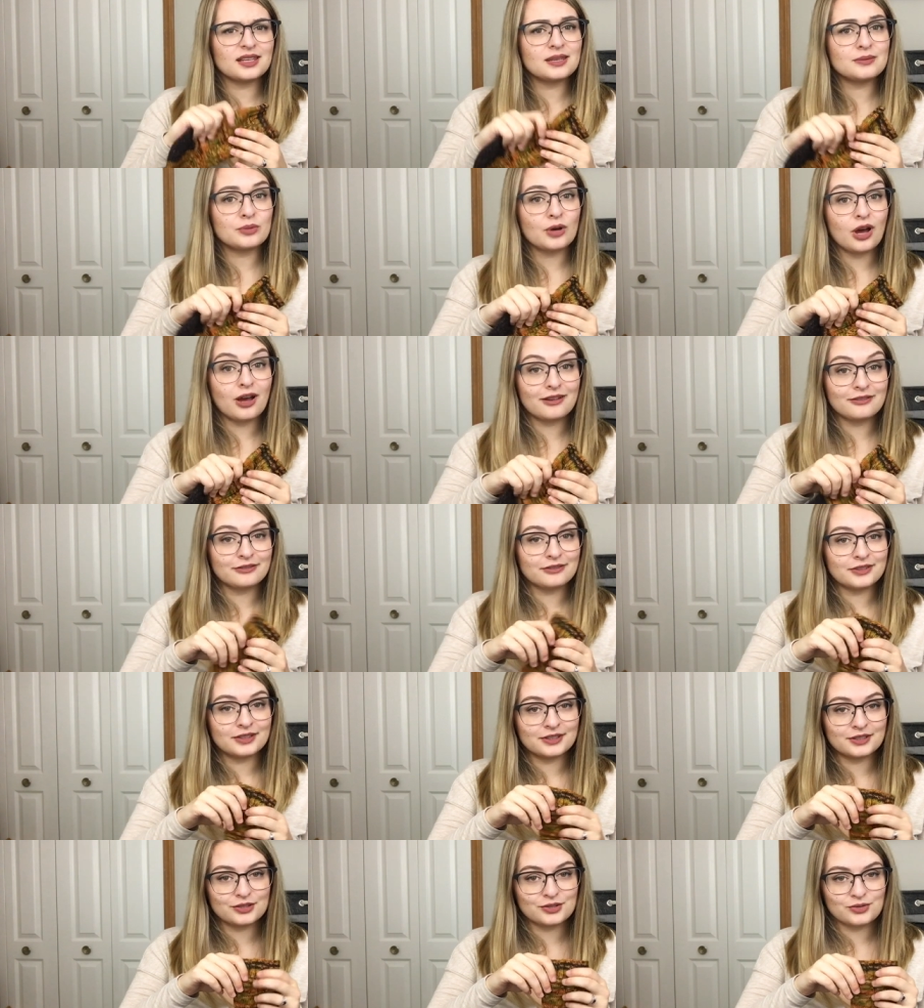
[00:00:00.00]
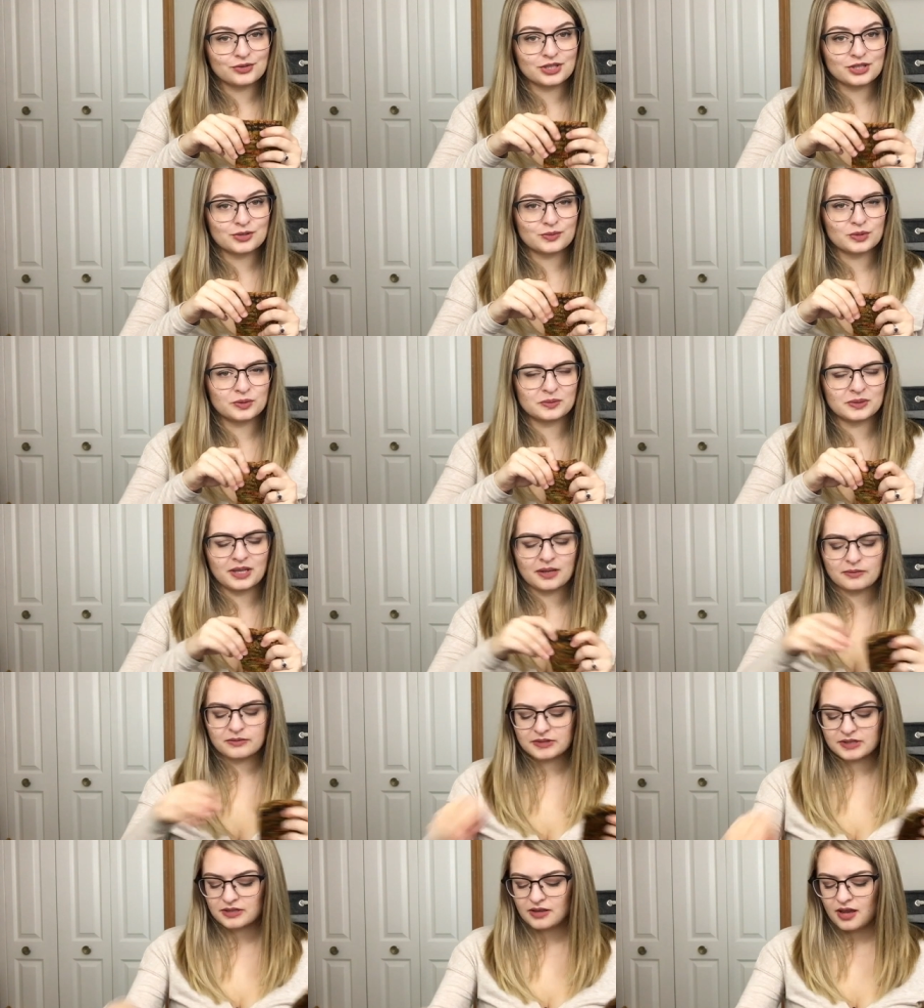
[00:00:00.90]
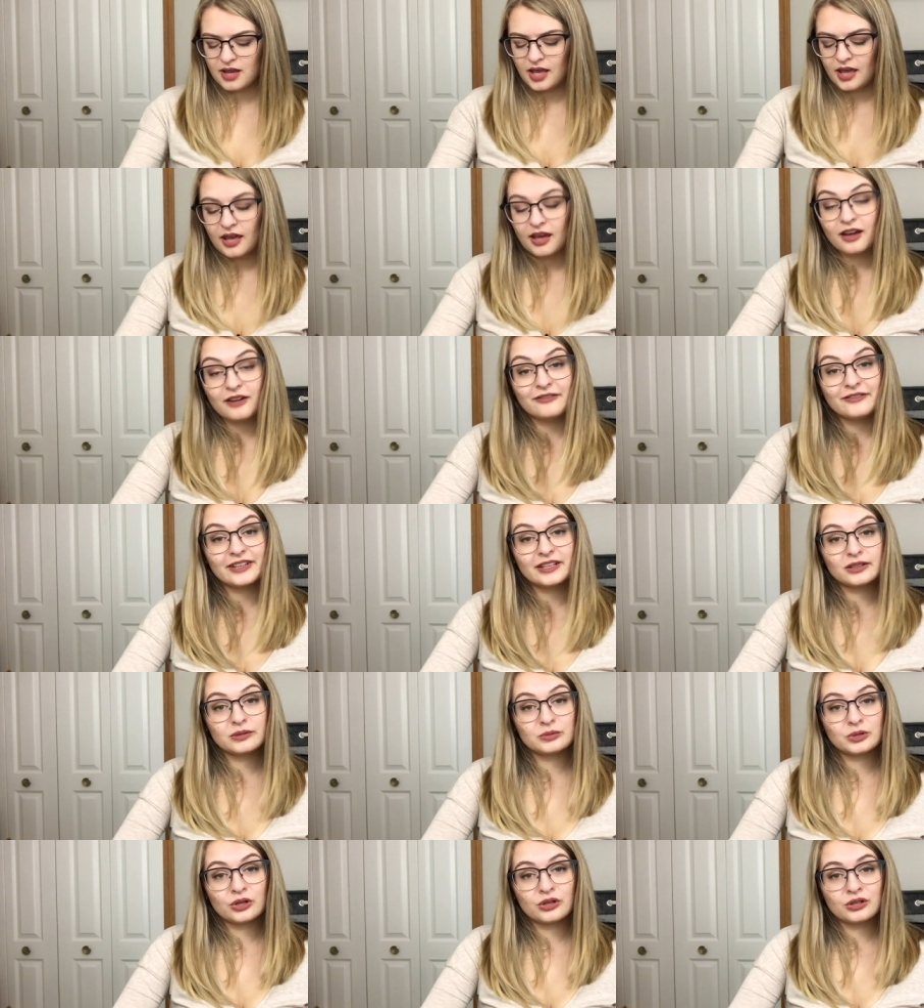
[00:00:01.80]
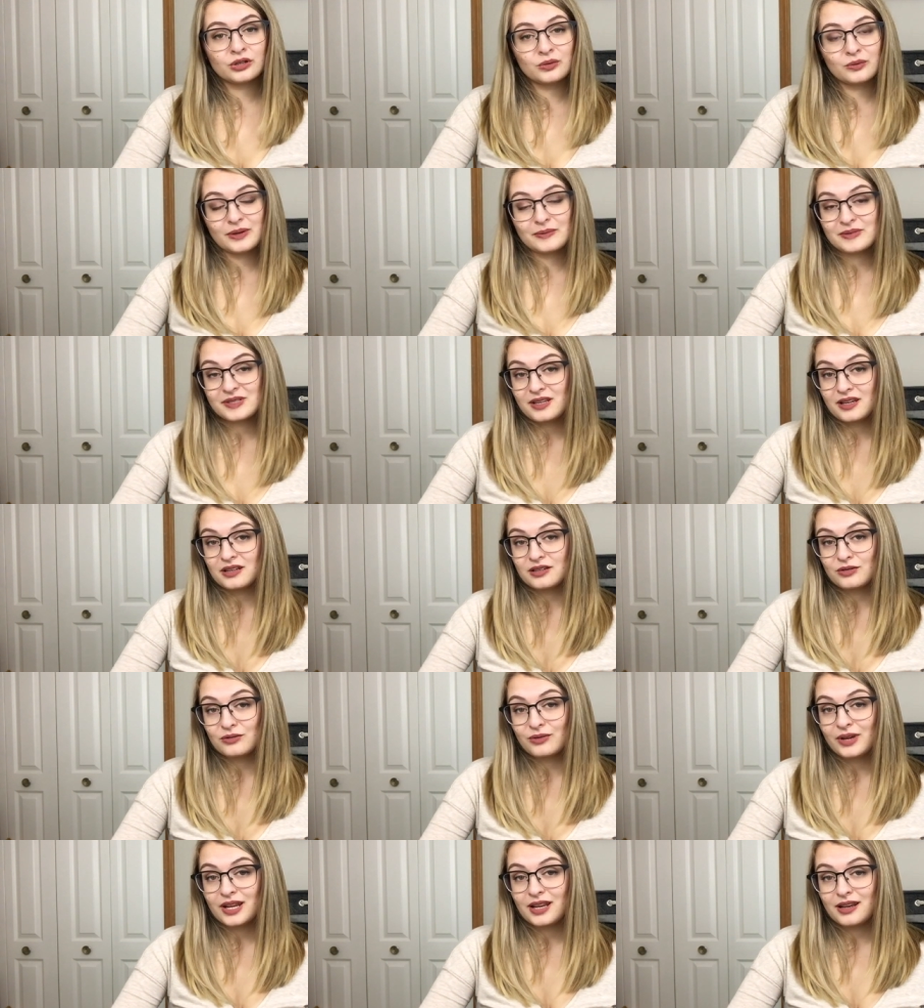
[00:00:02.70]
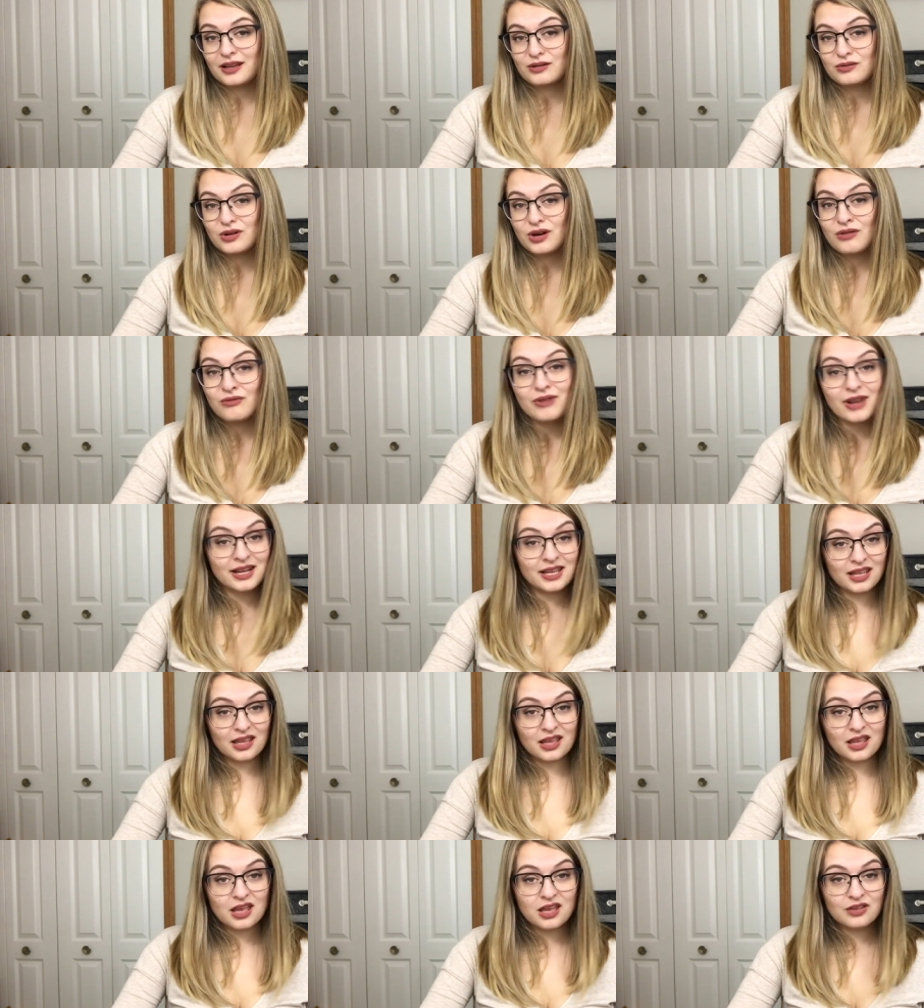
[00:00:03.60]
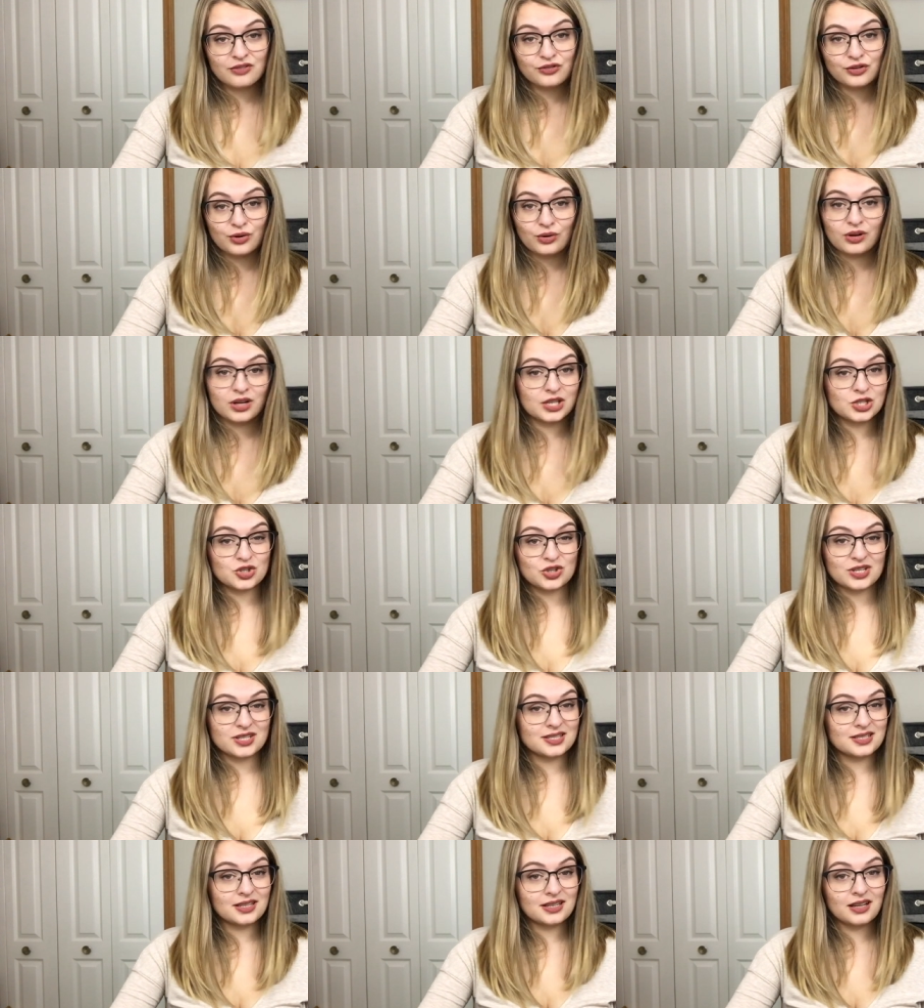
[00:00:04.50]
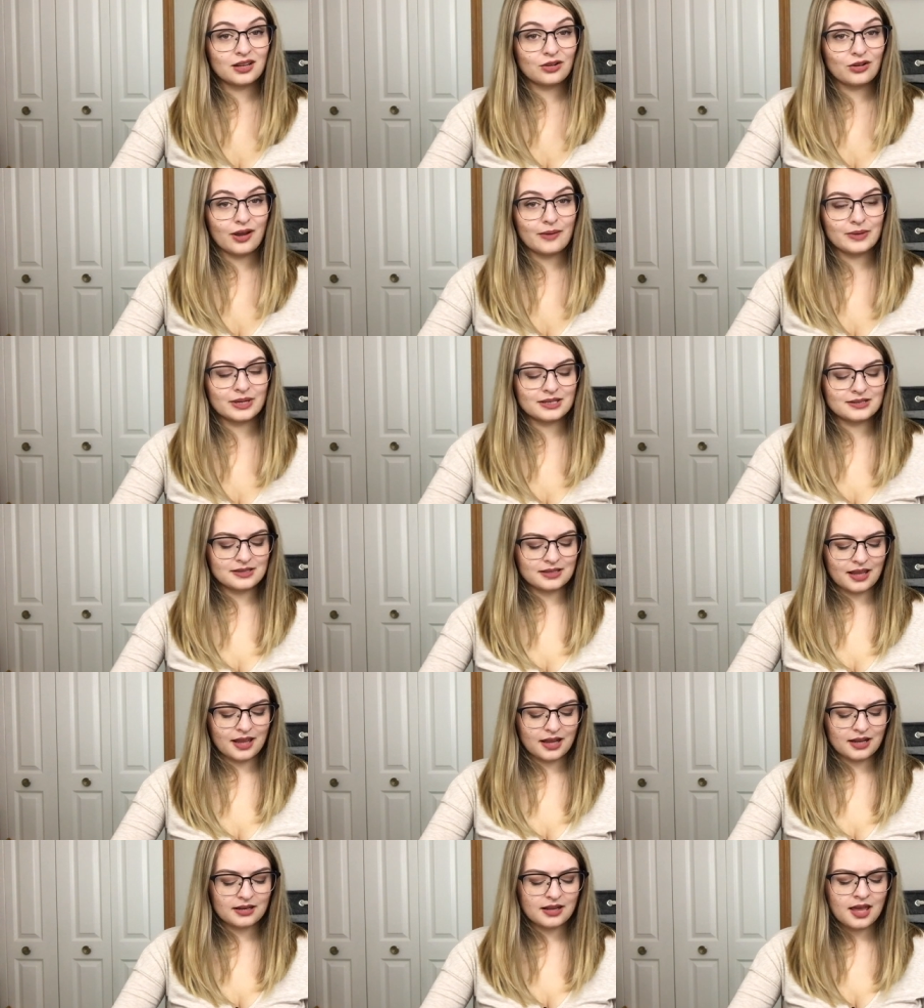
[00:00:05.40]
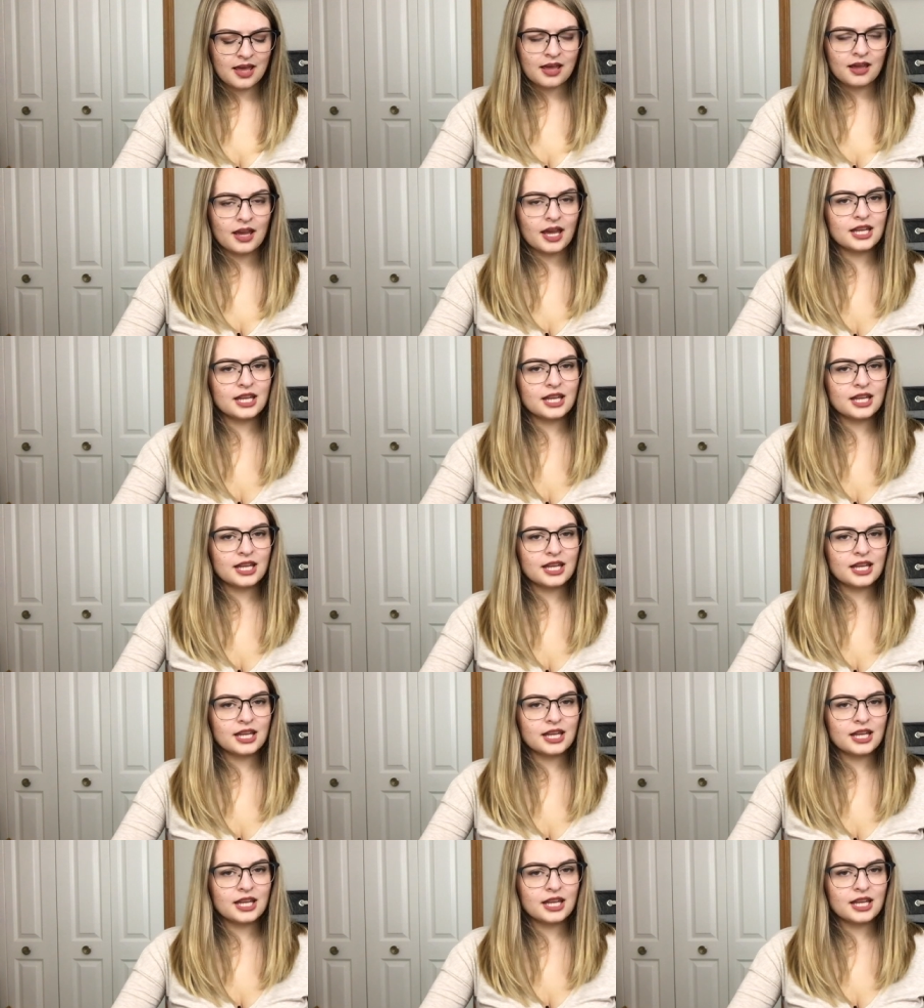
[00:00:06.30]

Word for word: Keep Off the Dirigible Plums, available on her website right now already if you're interested in grabbing a skein.